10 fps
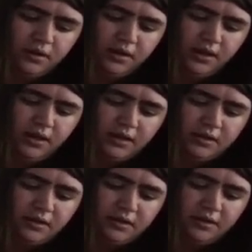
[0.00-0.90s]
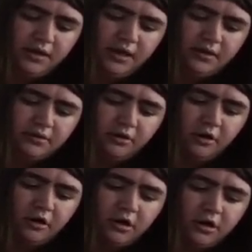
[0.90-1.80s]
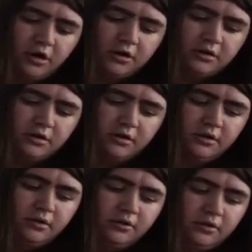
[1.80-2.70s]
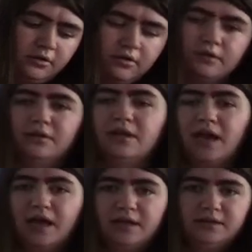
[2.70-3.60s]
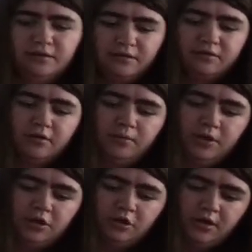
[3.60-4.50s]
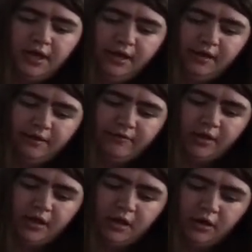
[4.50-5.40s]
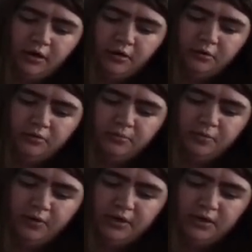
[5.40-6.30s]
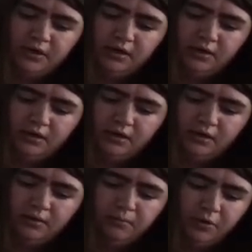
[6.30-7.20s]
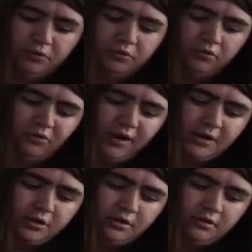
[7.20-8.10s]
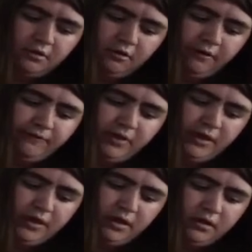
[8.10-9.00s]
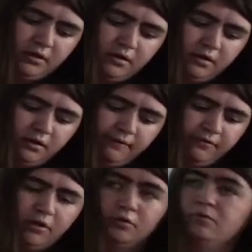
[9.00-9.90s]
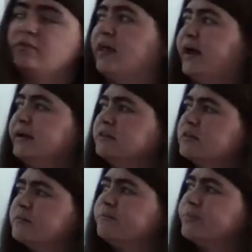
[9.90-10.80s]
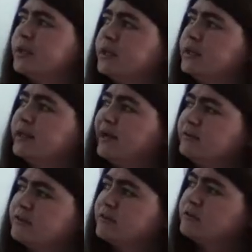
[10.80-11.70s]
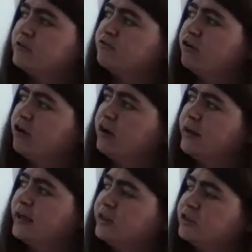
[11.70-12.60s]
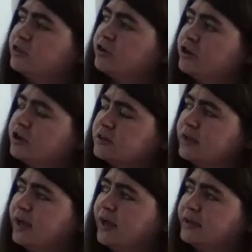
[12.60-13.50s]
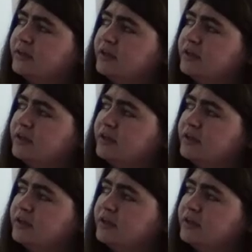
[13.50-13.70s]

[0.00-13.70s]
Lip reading: And these are lines, so we should have arrows pointing in both directions off the end of those lines. Now it says to draw a third line